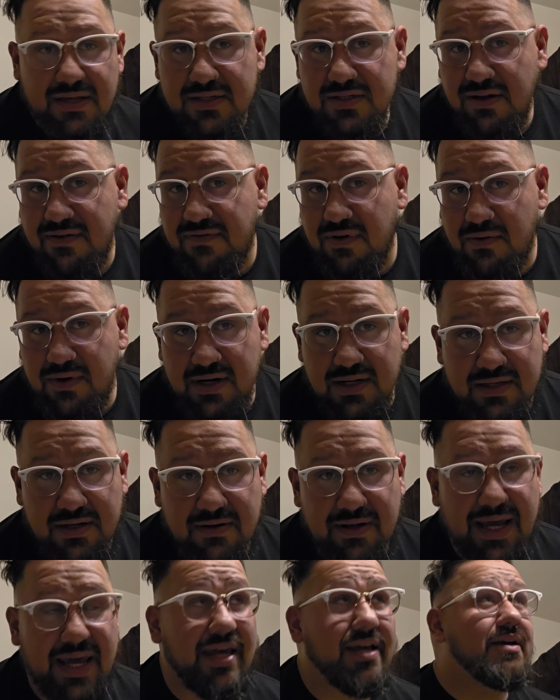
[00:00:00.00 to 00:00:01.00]
So if I want a
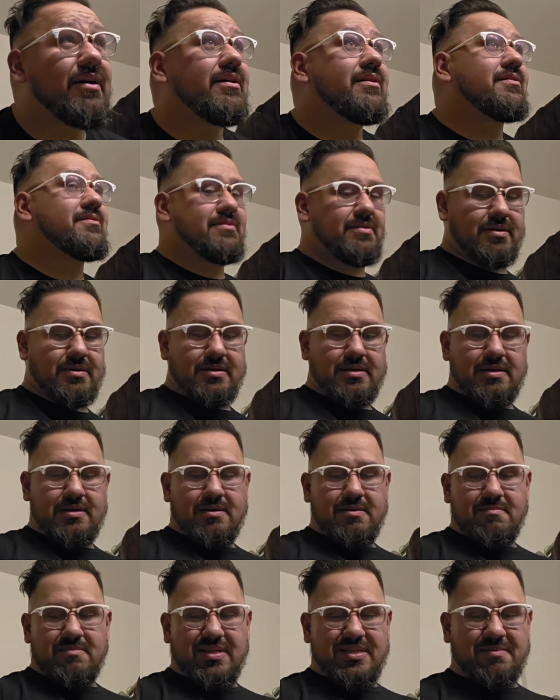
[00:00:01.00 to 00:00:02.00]
little hang,
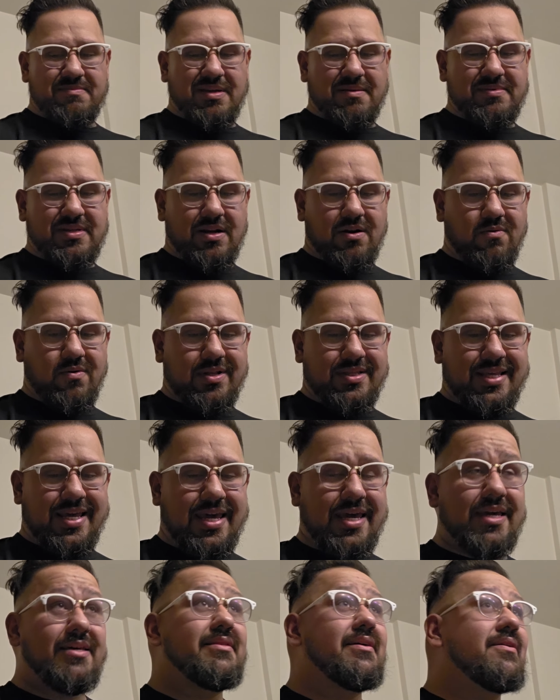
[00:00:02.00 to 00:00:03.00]
but sometimes I don't want the
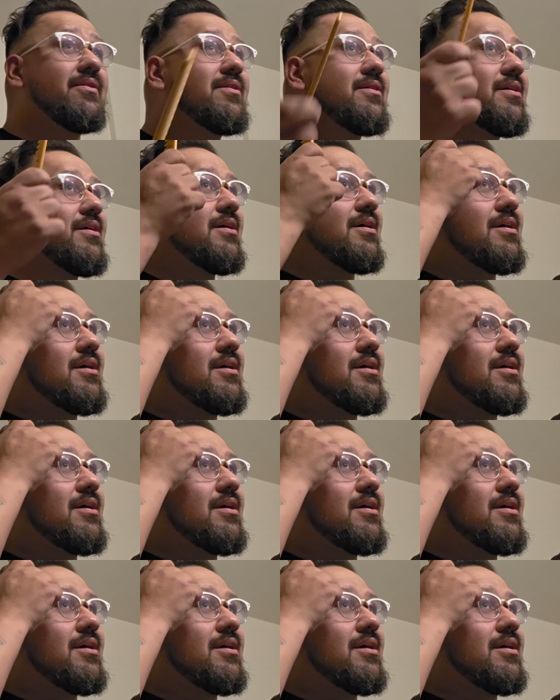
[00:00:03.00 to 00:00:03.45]
hang there,